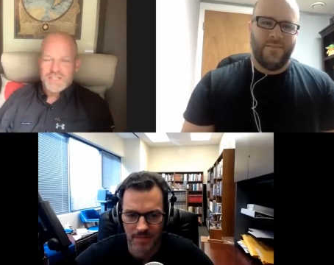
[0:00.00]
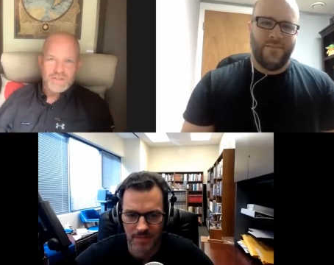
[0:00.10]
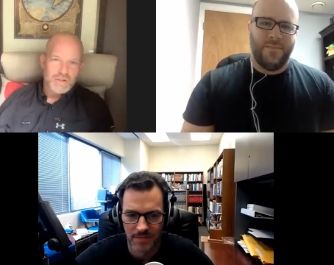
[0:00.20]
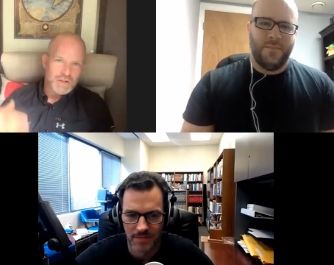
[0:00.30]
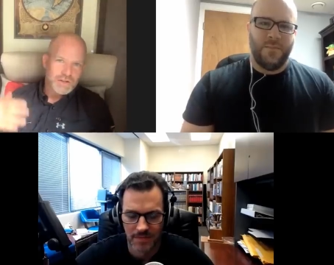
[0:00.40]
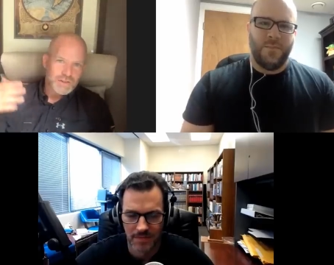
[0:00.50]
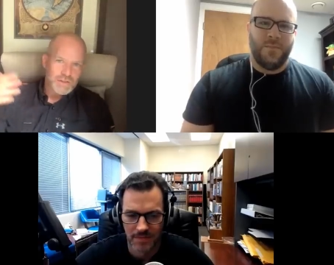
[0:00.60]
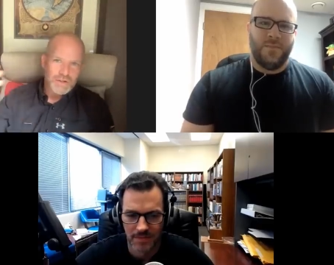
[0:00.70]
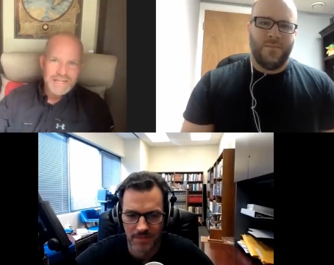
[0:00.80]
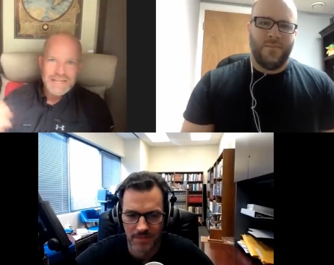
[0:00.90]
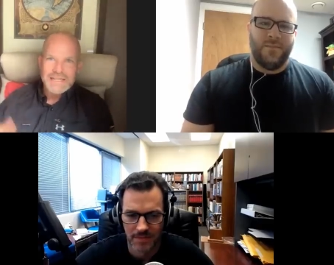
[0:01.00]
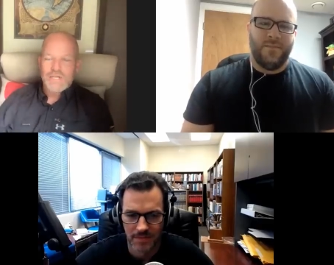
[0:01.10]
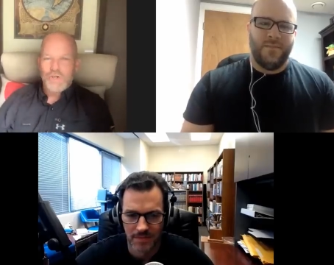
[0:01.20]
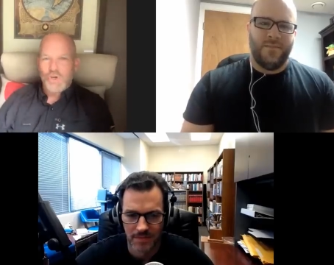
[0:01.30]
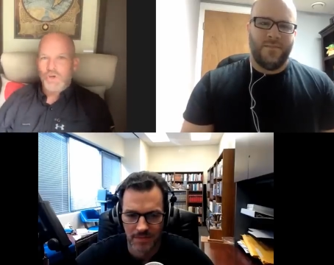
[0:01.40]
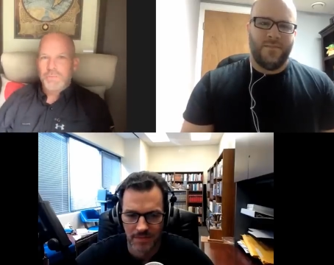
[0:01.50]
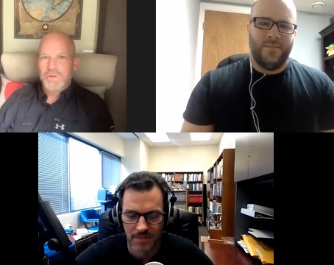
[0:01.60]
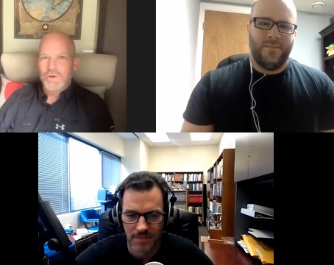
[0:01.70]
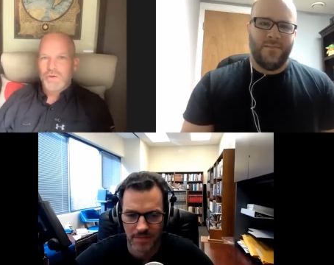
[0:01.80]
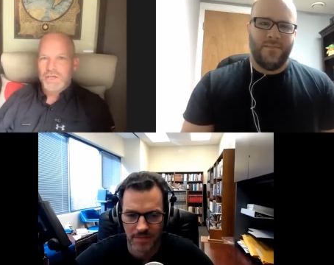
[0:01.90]
Speaker 1: and they're they're getting into
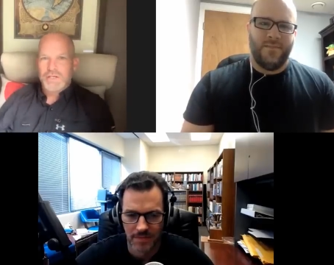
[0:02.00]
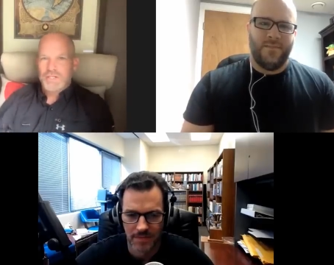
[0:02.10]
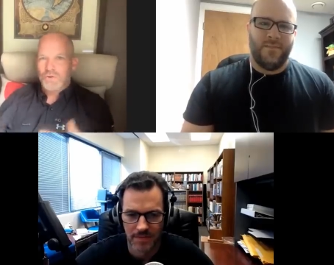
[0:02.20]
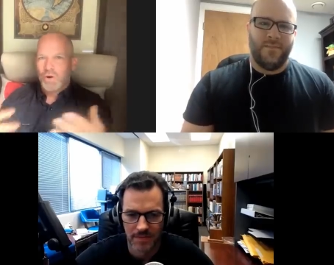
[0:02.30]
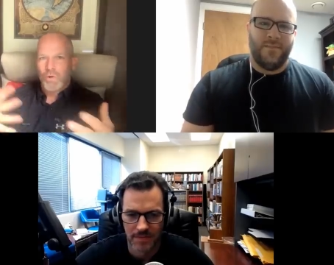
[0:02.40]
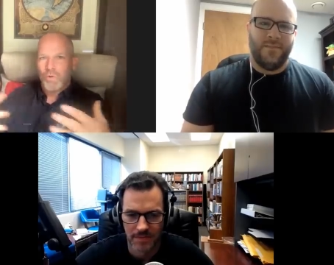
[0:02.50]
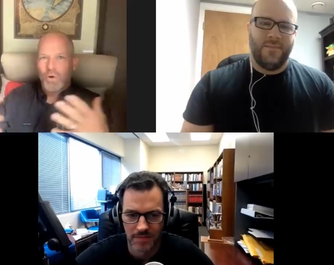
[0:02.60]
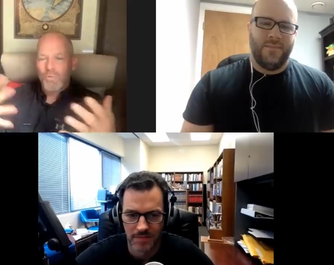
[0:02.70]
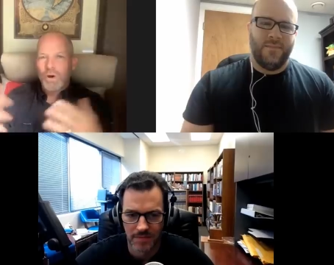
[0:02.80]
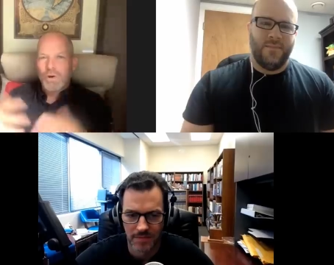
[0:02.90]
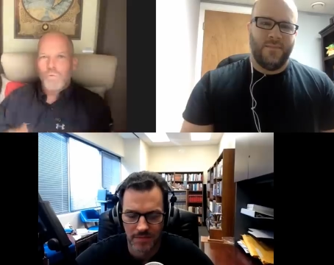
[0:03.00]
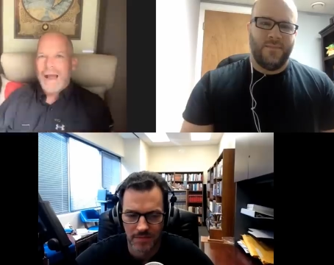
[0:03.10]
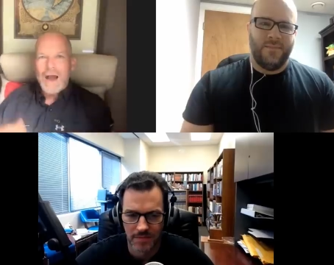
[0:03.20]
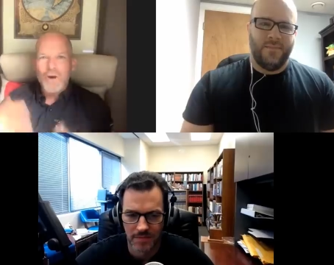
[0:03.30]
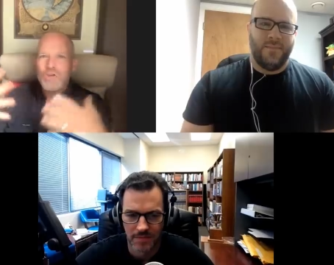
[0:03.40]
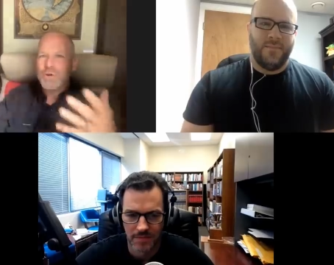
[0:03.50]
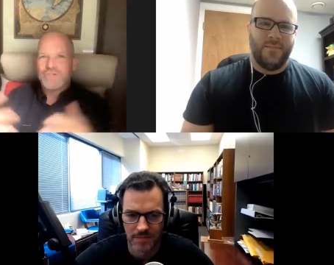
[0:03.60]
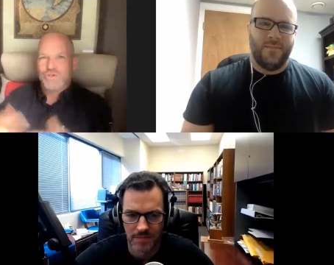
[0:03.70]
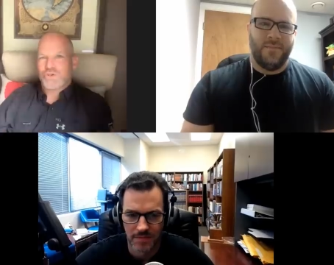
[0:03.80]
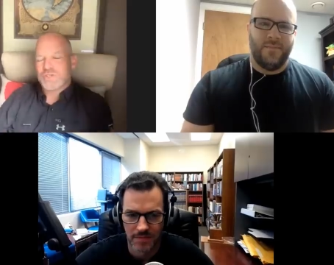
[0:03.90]
hermeneutics? how do you
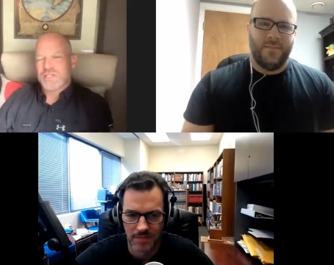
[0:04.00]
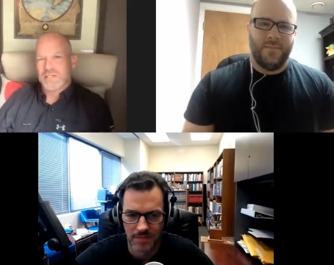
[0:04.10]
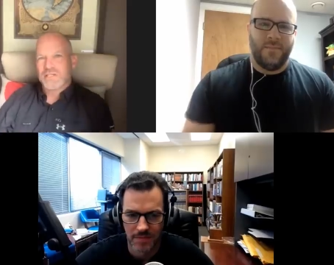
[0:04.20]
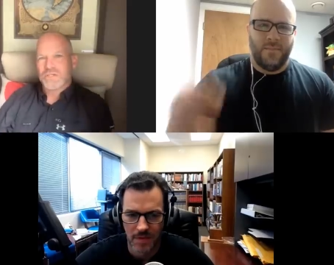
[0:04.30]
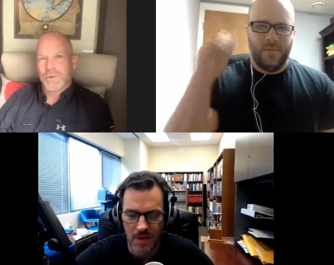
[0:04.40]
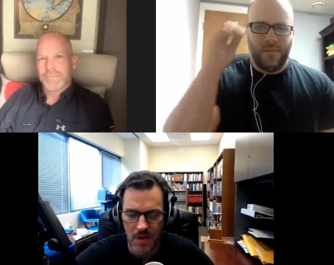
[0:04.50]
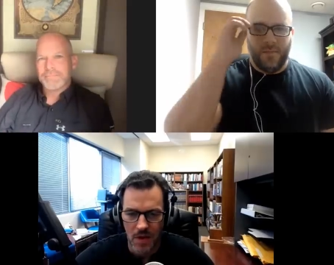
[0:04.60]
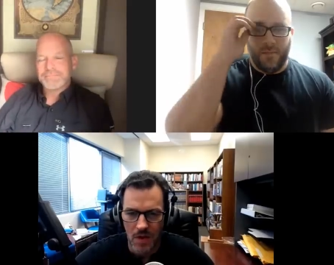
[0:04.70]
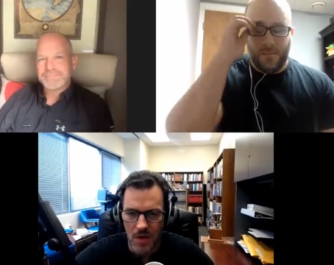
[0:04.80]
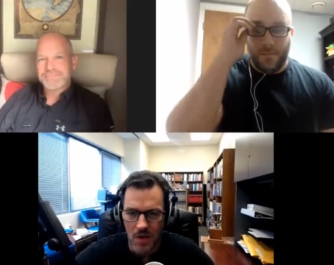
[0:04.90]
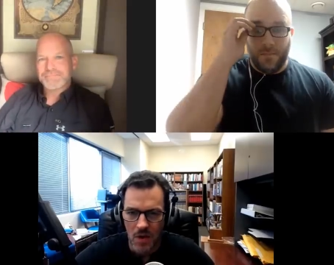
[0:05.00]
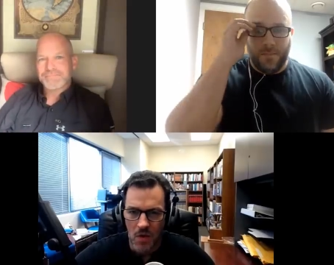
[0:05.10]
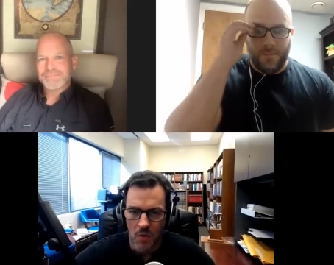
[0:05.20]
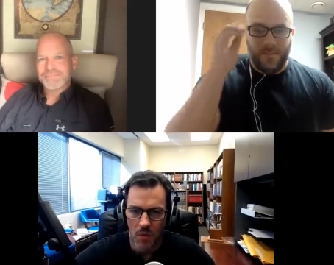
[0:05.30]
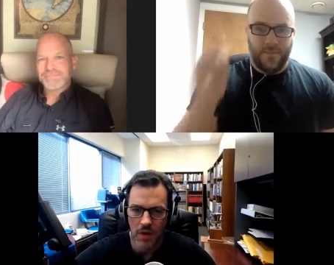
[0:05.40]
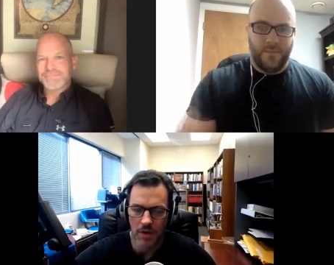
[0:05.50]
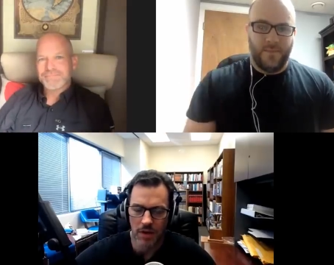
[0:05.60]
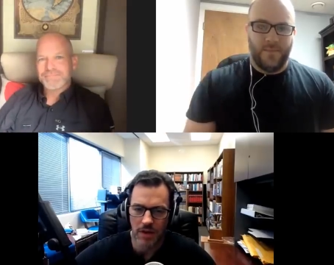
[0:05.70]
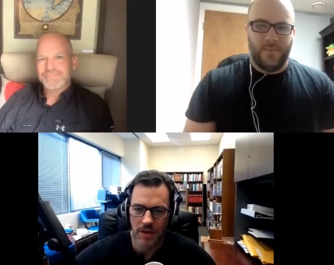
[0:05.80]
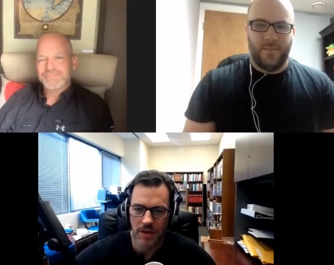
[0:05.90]
introduce this to them?
Speaker 2: Well,
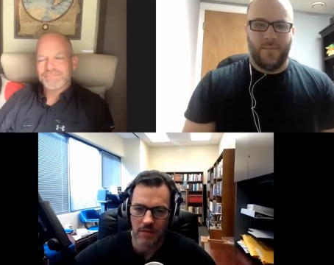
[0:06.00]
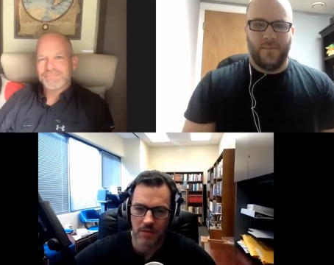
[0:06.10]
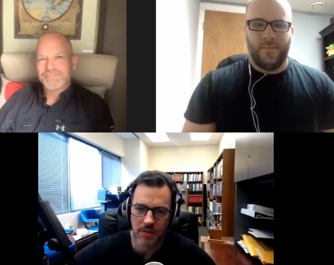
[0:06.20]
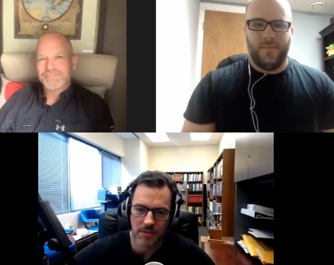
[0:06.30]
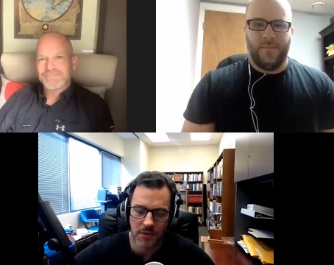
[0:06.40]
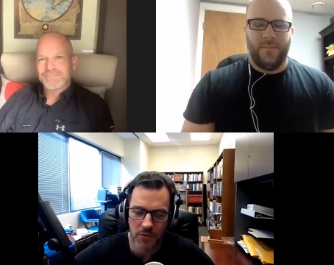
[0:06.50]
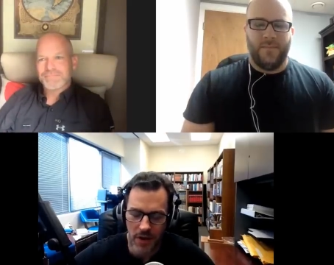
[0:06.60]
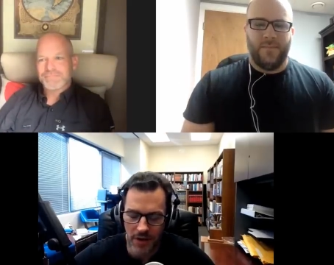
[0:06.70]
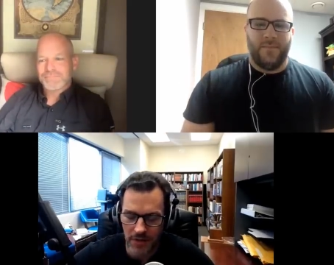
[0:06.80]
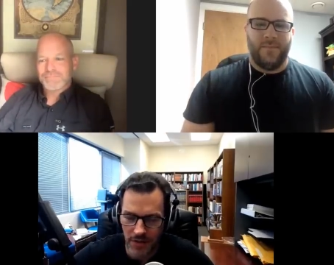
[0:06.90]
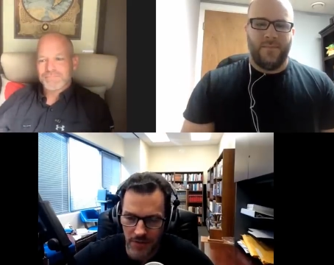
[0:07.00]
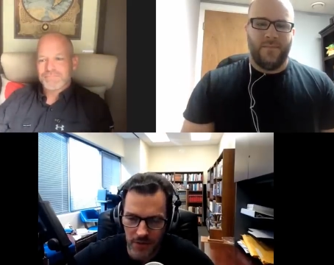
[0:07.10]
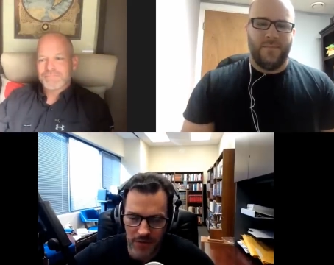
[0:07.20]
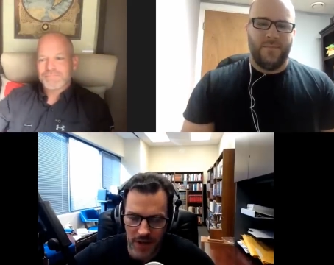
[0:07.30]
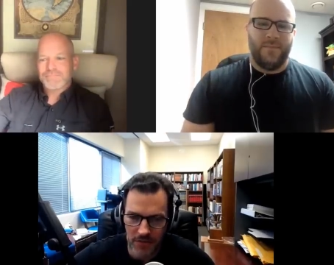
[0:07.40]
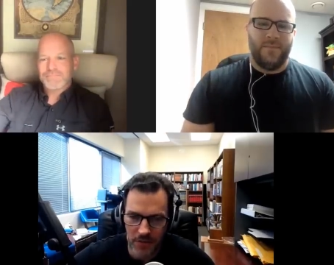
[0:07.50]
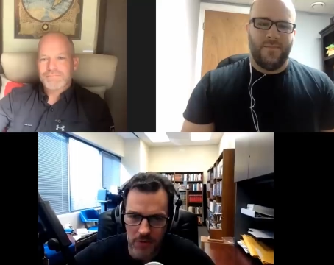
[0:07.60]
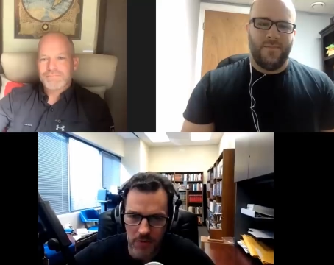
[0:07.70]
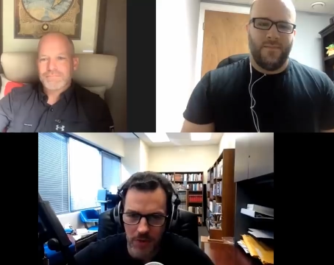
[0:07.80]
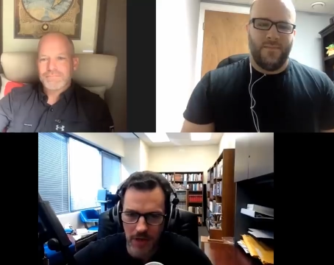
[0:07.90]
uh, the first way, the first thing I
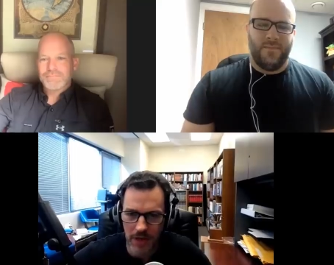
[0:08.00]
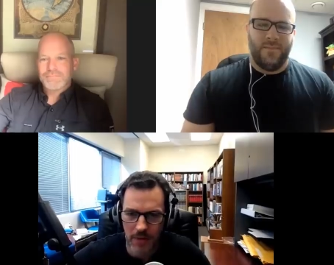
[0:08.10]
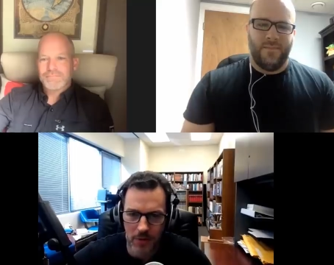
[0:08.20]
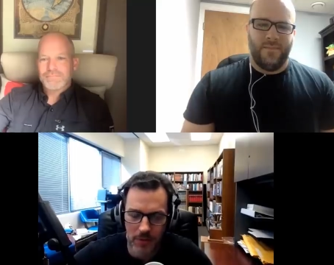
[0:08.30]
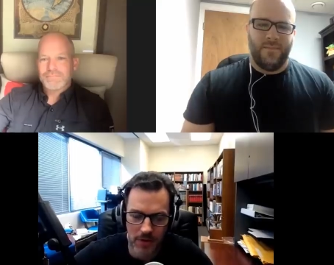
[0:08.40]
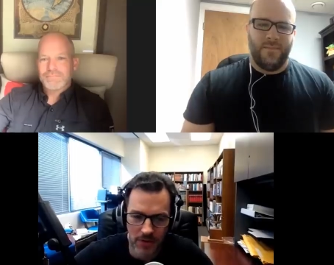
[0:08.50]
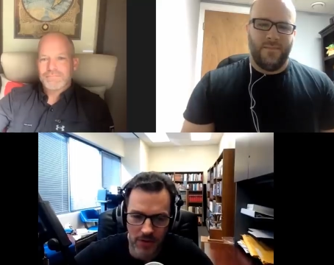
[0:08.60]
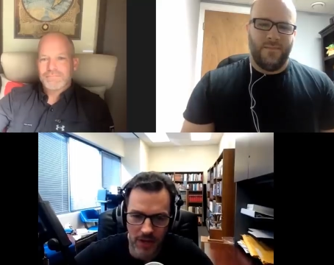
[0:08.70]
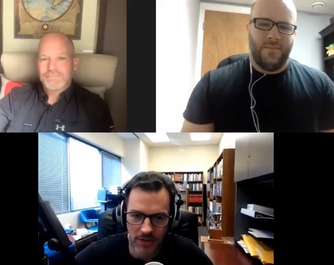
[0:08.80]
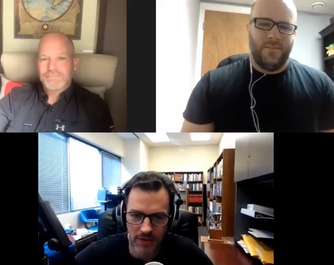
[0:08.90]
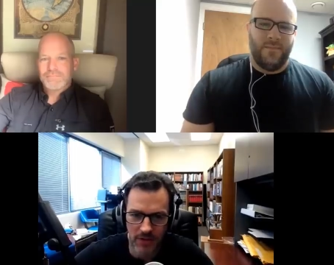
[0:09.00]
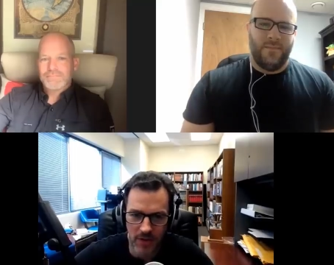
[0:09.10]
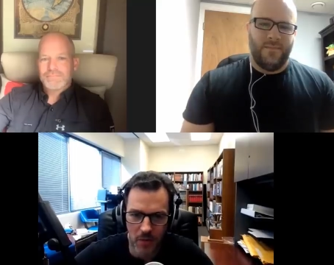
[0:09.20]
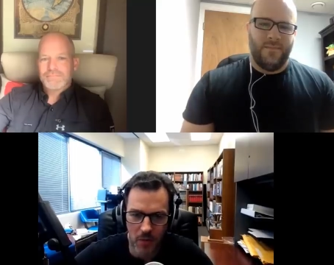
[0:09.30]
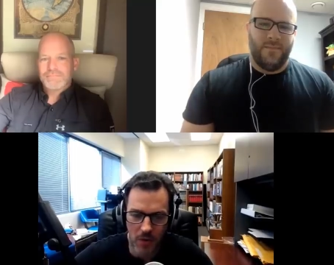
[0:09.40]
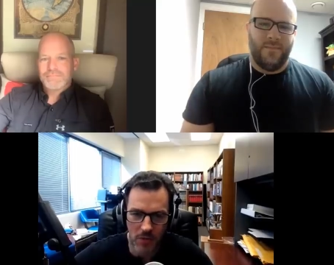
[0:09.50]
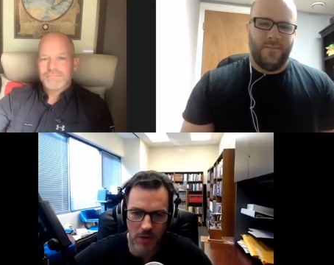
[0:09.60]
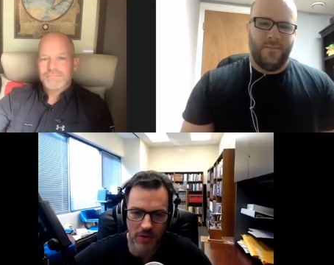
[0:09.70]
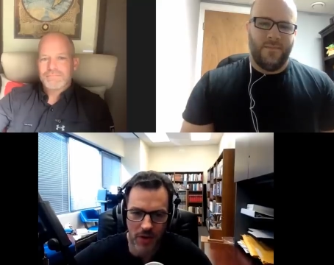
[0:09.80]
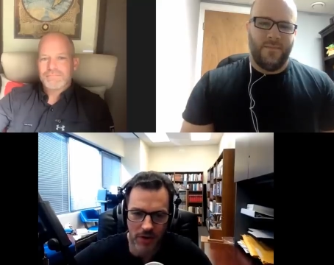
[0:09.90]
do when, in my hermeneutics class is I talk. What are we
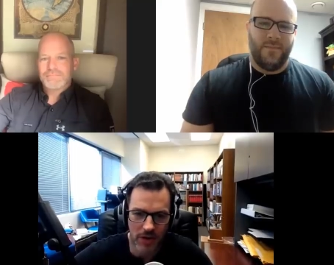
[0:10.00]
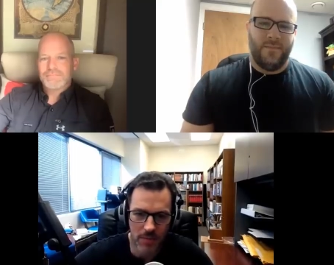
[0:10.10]
talking